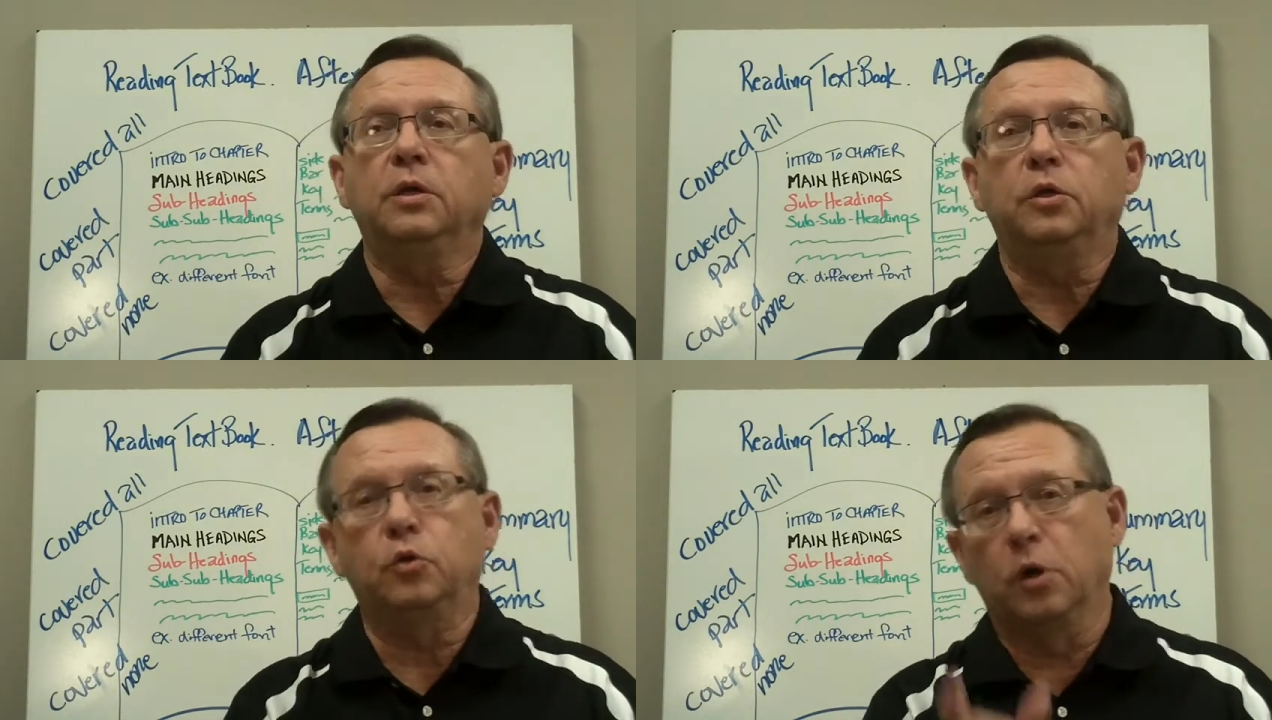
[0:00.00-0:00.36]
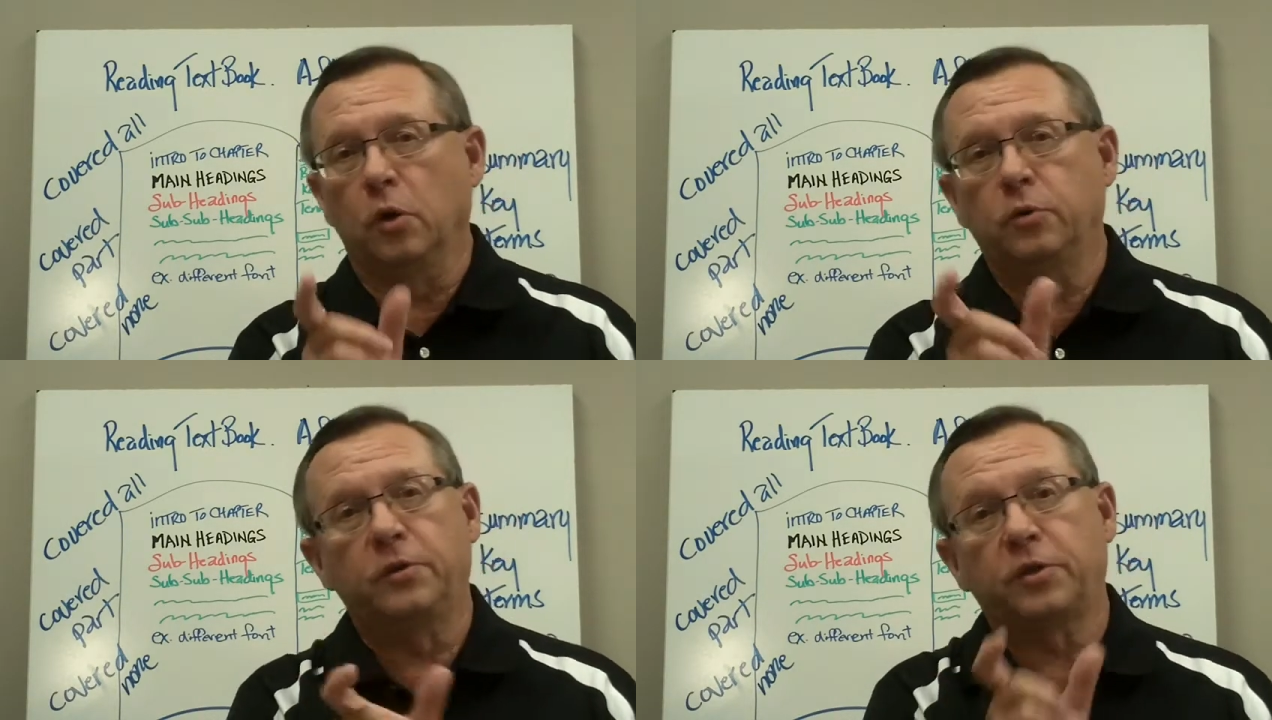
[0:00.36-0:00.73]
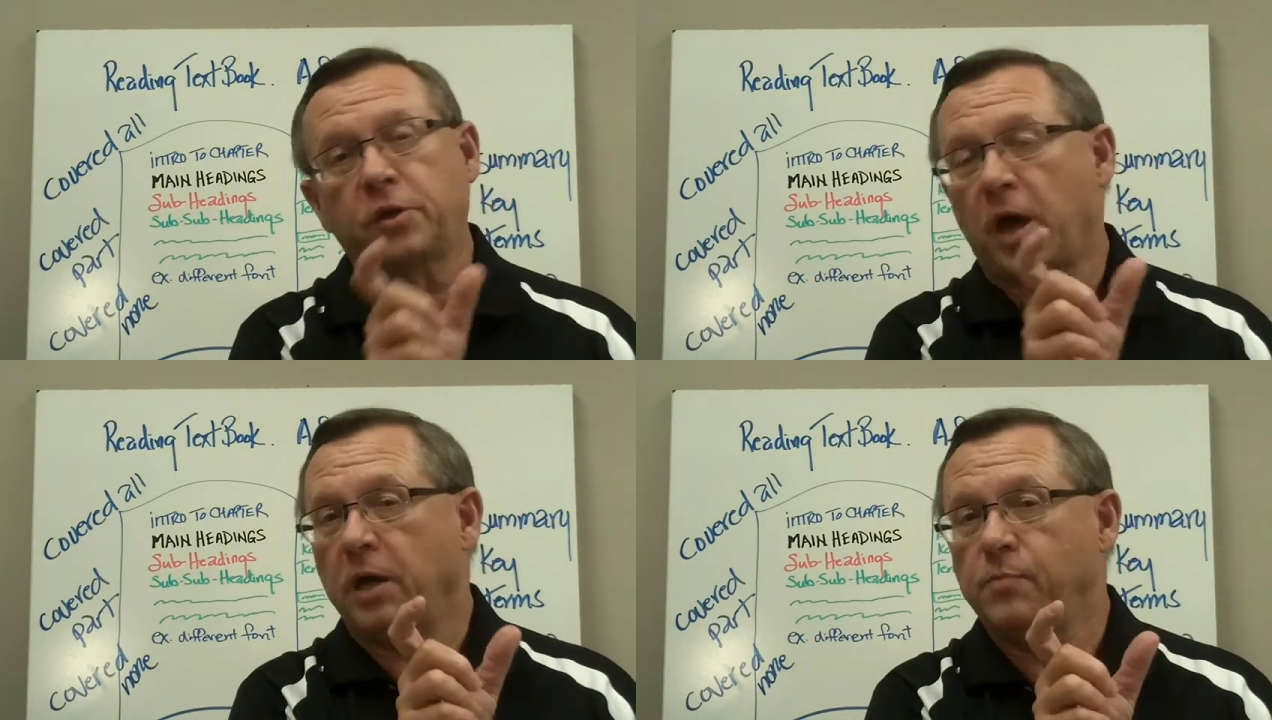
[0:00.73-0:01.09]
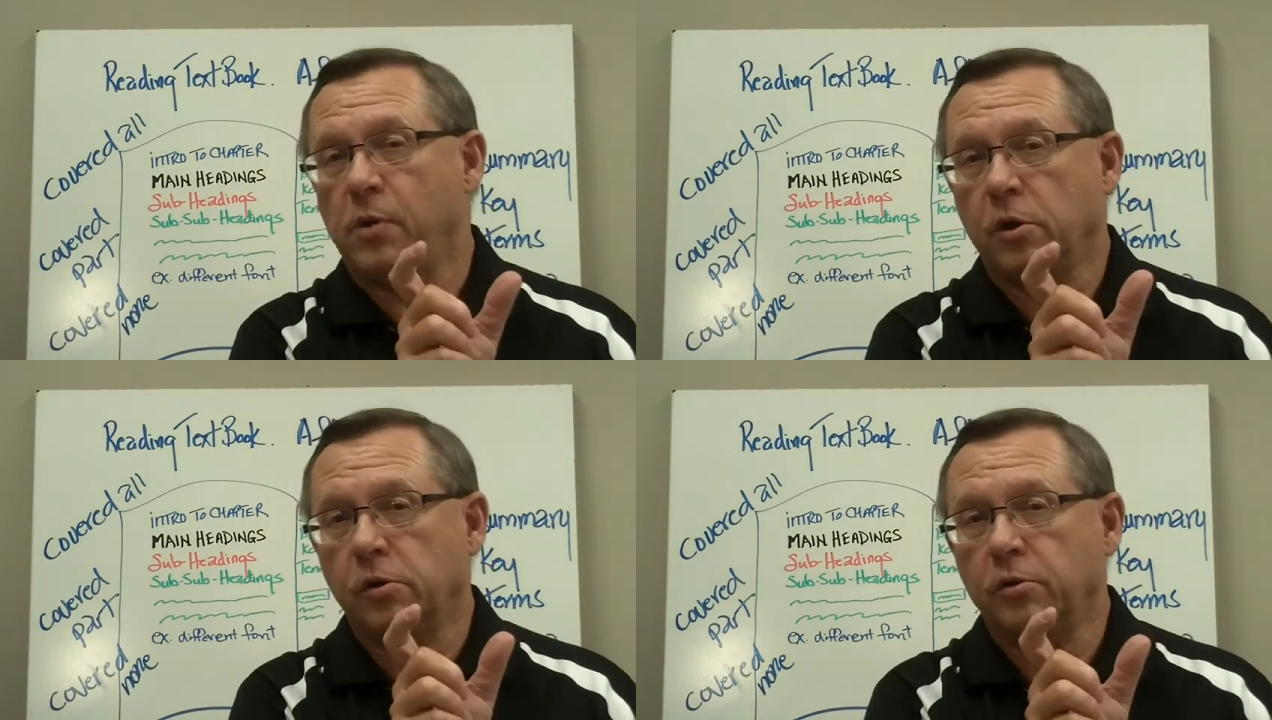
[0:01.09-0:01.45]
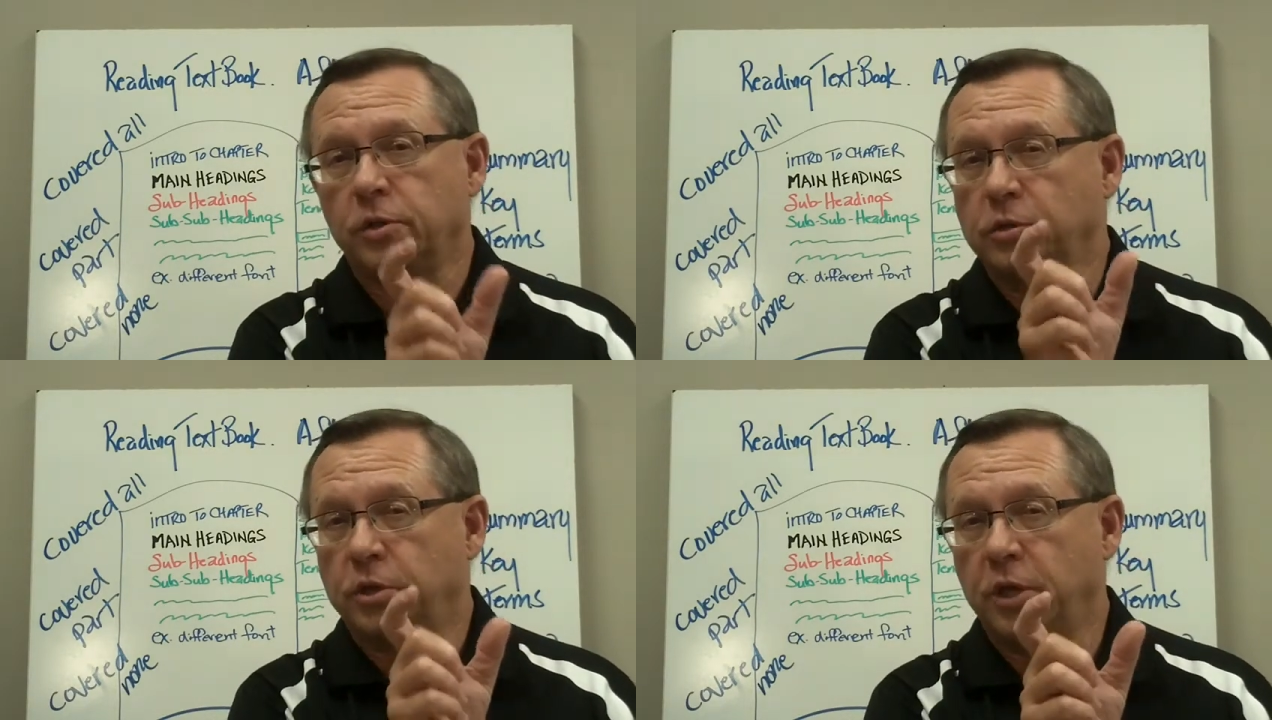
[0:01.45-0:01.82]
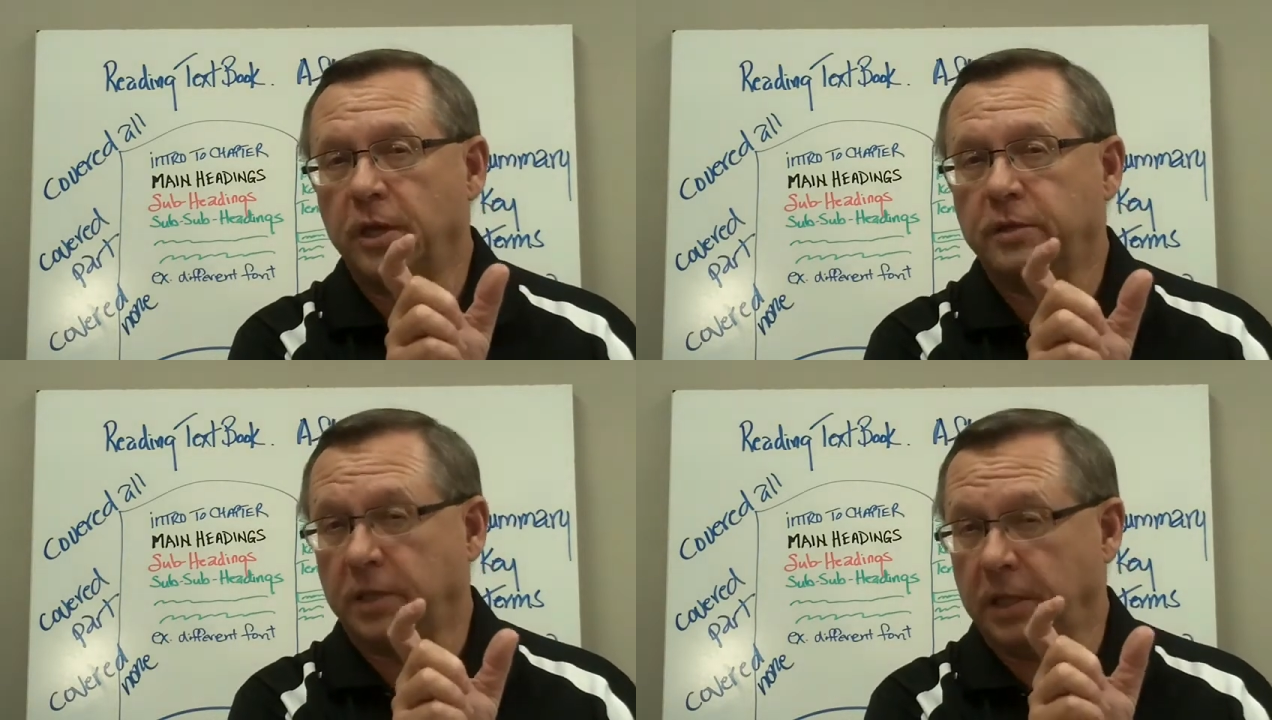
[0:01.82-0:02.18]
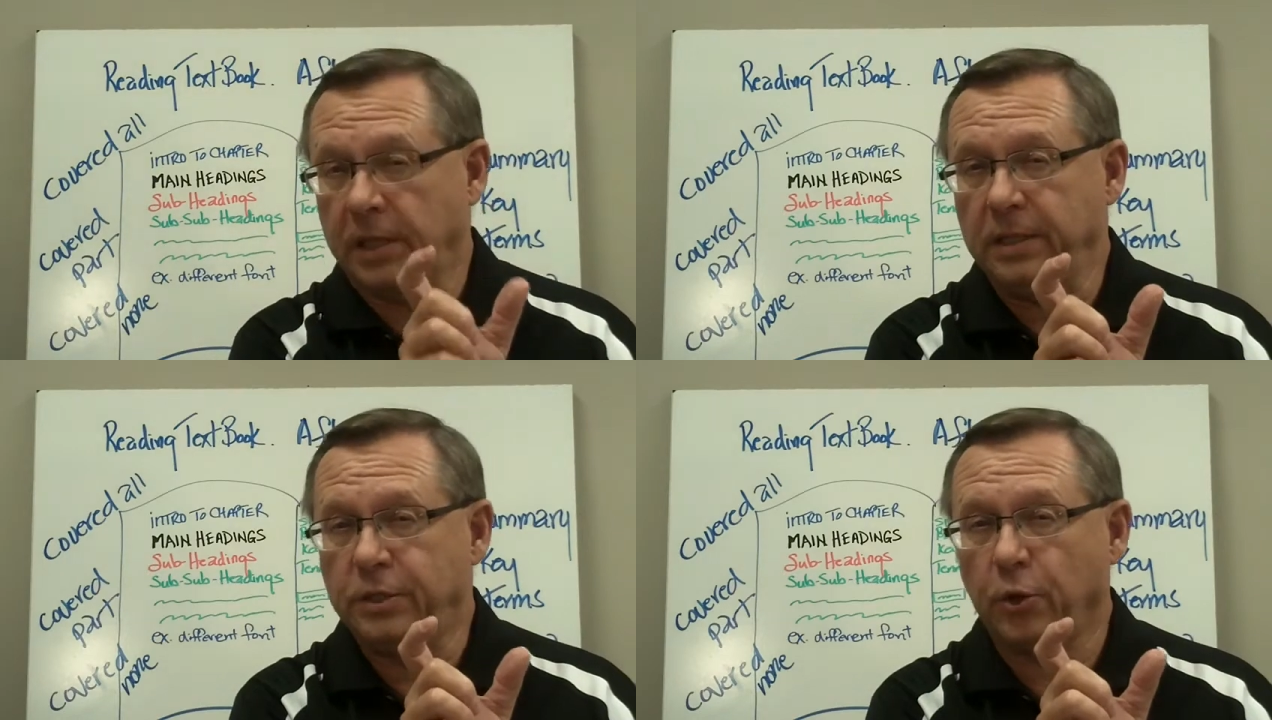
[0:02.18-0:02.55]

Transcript: you go to the sidebars and check the key